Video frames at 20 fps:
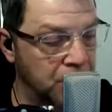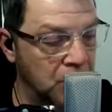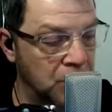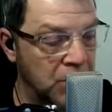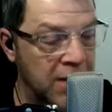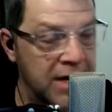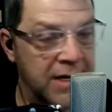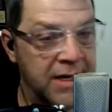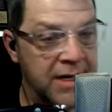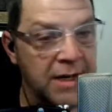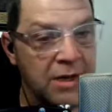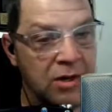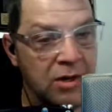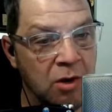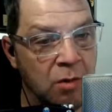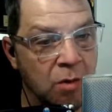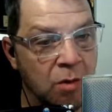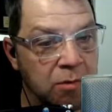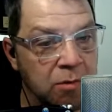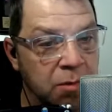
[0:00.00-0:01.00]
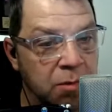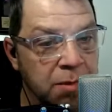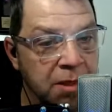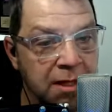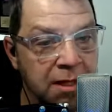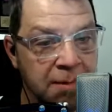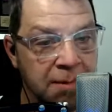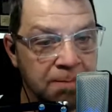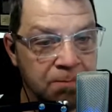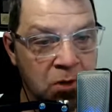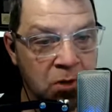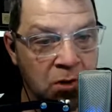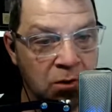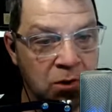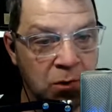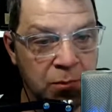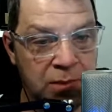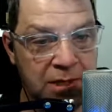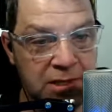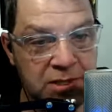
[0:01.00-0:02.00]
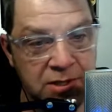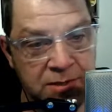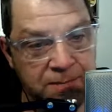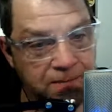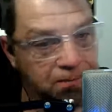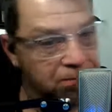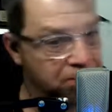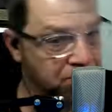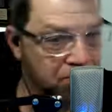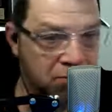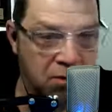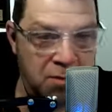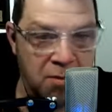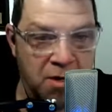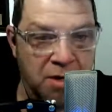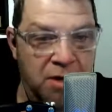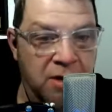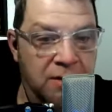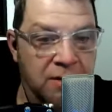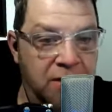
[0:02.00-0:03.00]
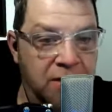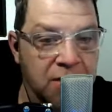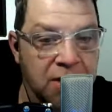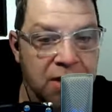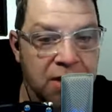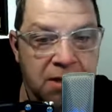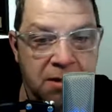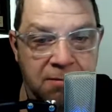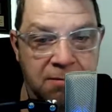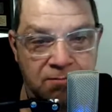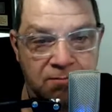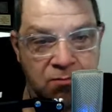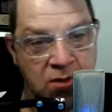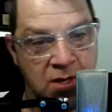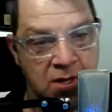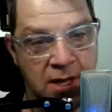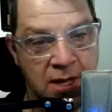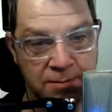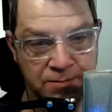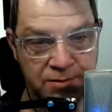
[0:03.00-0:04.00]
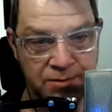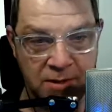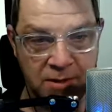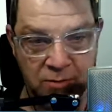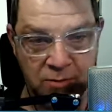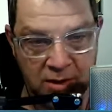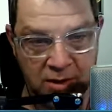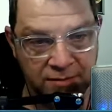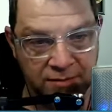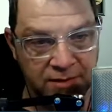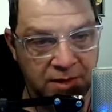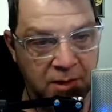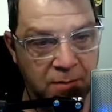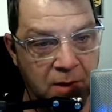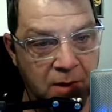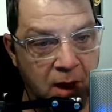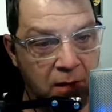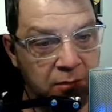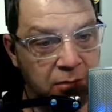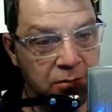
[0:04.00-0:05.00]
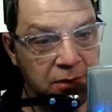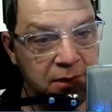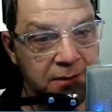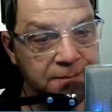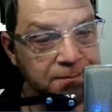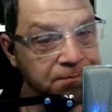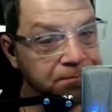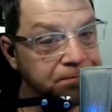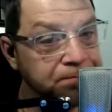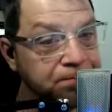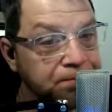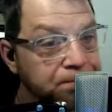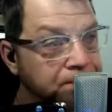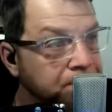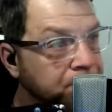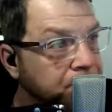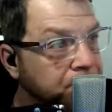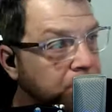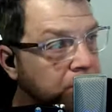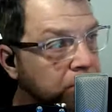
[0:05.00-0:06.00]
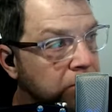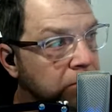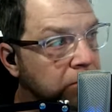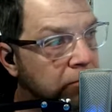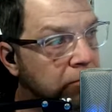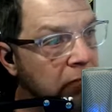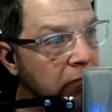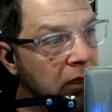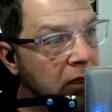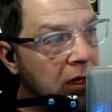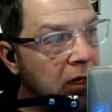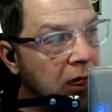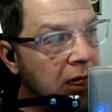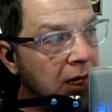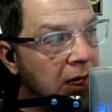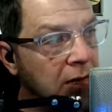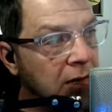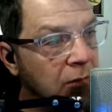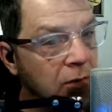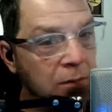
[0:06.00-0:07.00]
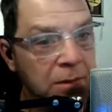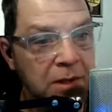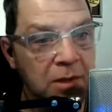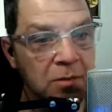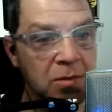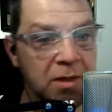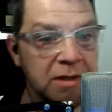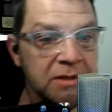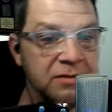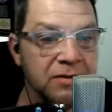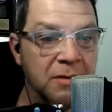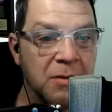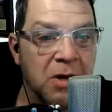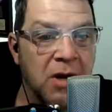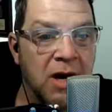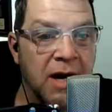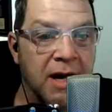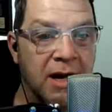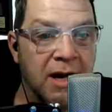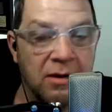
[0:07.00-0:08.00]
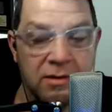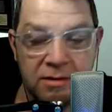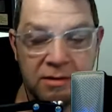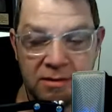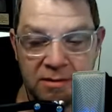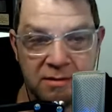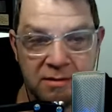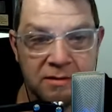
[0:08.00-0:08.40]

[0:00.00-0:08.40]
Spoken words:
Randy, you know where we'll be. Cocoa Beach. Come on over. You can camp somewhere over there probably. We'll be the ones from Ohio.